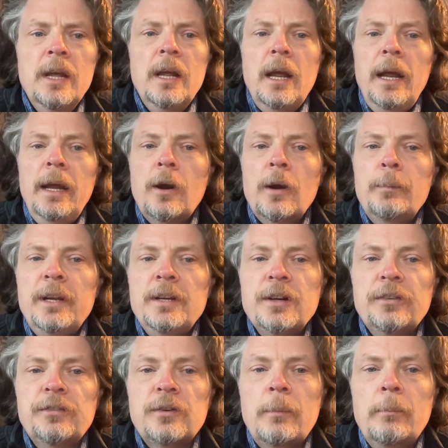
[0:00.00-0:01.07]
ARB
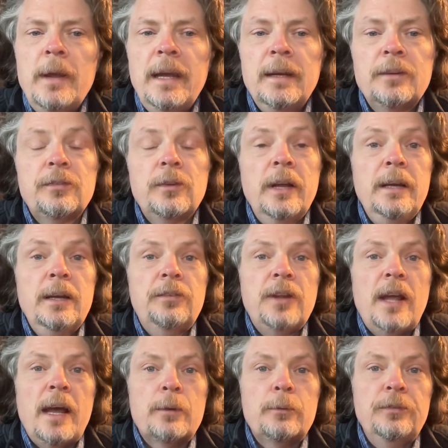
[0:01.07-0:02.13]
just made its latest
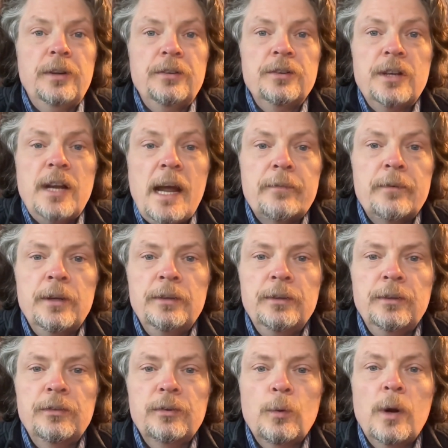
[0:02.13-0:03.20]
acquisition, Tavern in
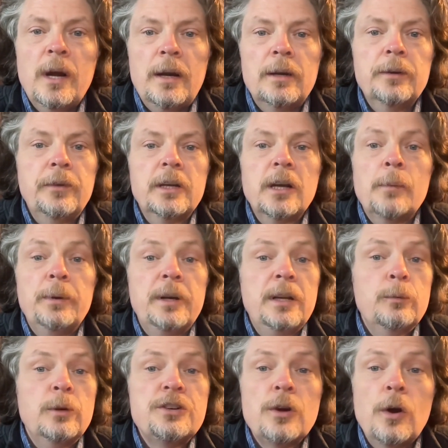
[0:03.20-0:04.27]
the Square. The company,
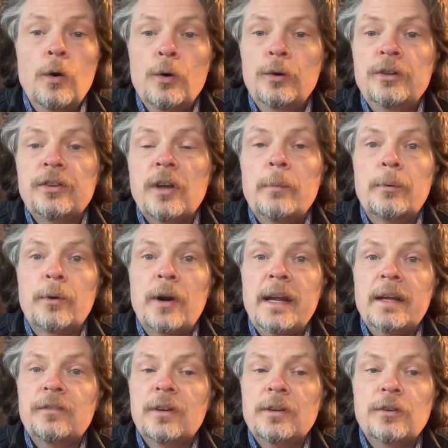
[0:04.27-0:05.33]
which owns
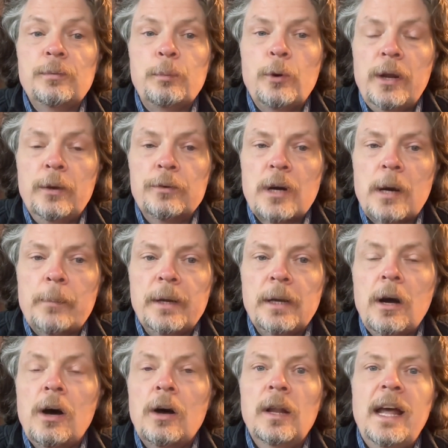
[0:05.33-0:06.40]
brands such as Pollo
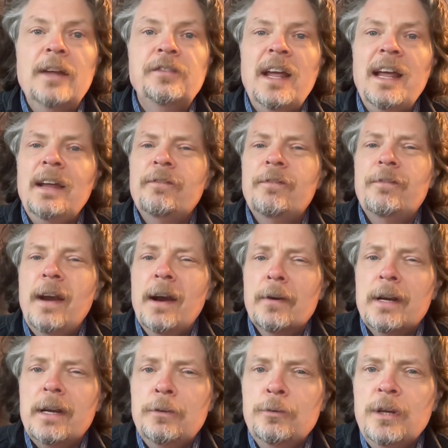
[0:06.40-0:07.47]
Tropical, has a
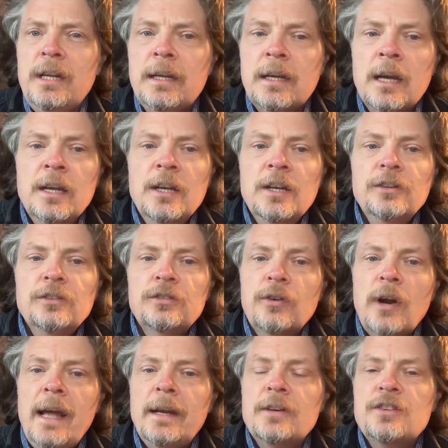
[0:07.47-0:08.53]
very unique
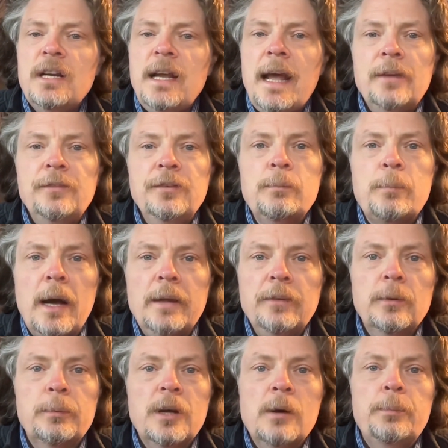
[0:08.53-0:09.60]
strategy as it buys
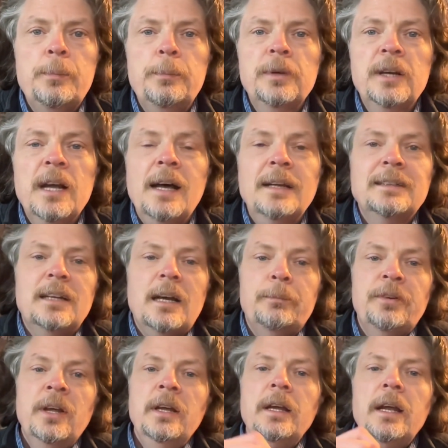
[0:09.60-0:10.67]
up
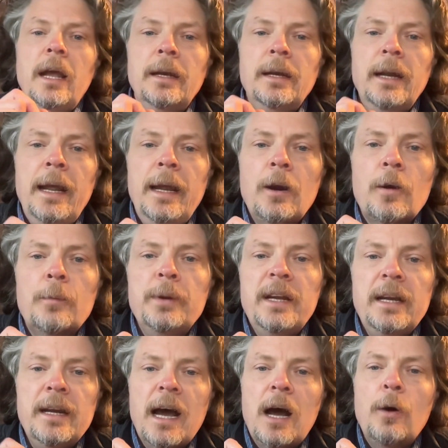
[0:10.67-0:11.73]
concepts. And
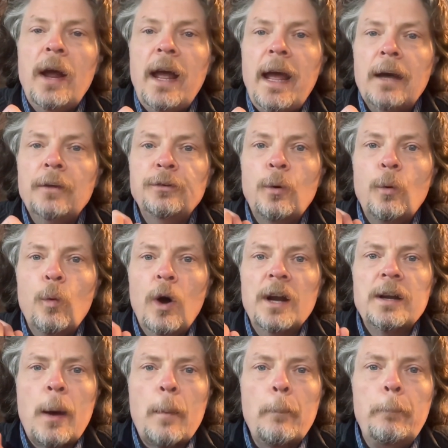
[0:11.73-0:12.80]
ARB now has
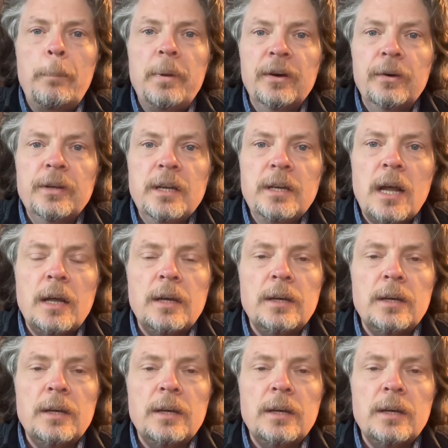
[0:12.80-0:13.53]
$1 billion